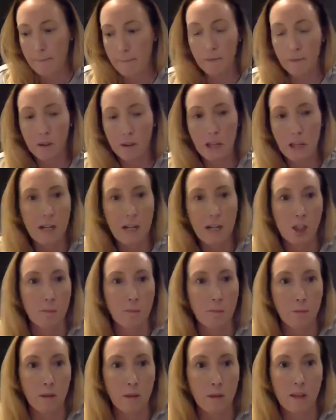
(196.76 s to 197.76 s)
leadership
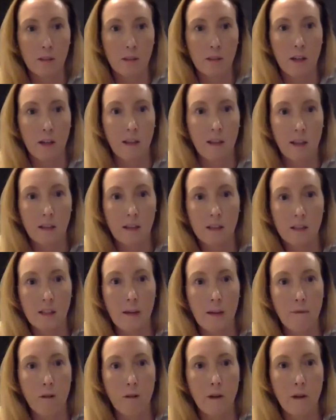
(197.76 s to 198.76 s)
and things like that. There's
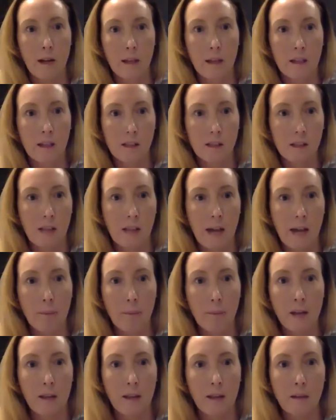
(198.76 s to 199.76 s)
never any, this is how to
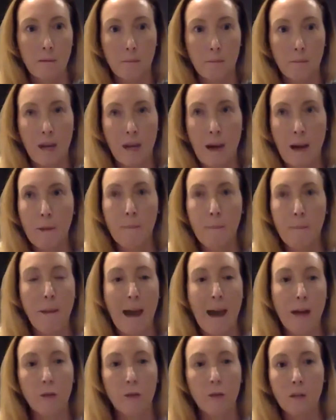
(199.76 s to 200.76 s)
become a
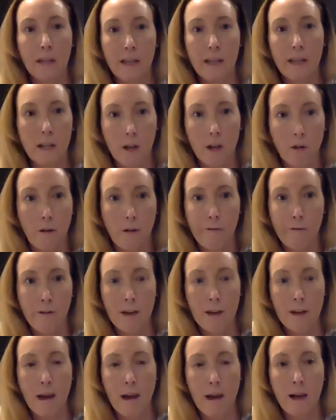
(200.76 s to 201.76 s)
male leader or a
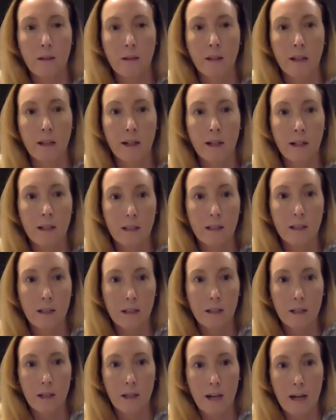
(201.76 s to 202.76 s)
female leader.
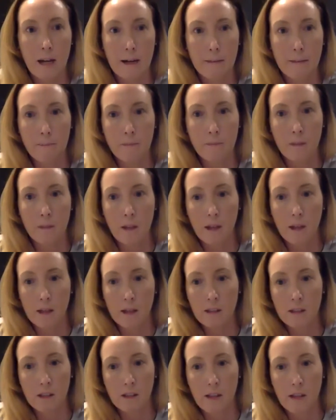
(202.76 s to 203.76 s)
It's
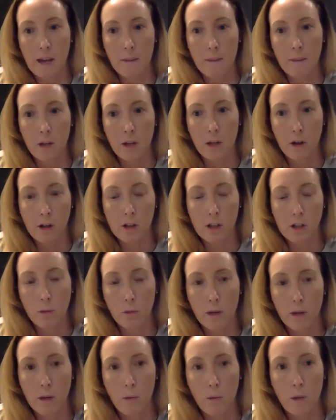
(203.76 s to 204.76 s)
the same in coaching.
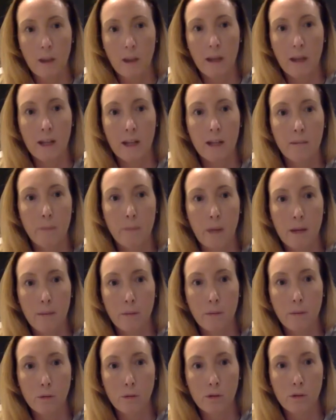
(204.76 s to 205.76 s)
We're leading
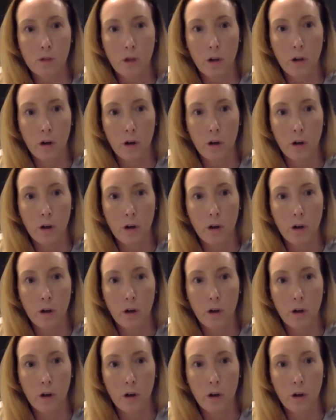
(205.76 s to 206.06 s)
people. So